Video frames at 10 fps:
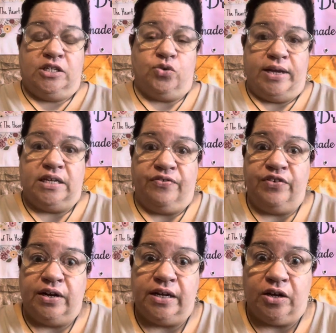So I
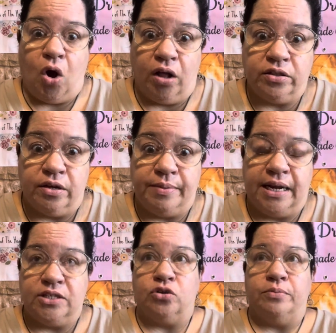definitely called them and
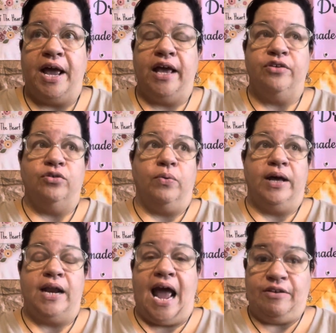I told them, hey, you know
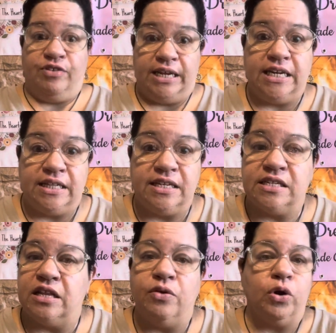what, I really need this,
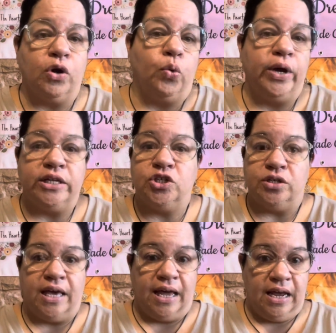and they were quick to
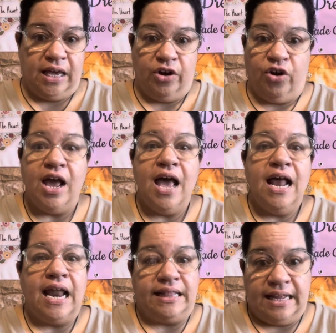get it here
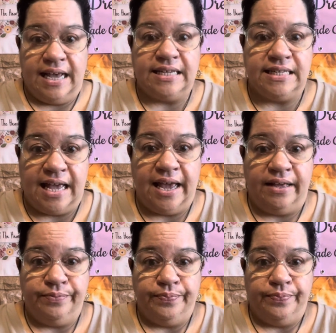like the next
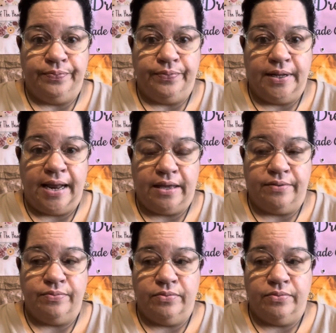day, like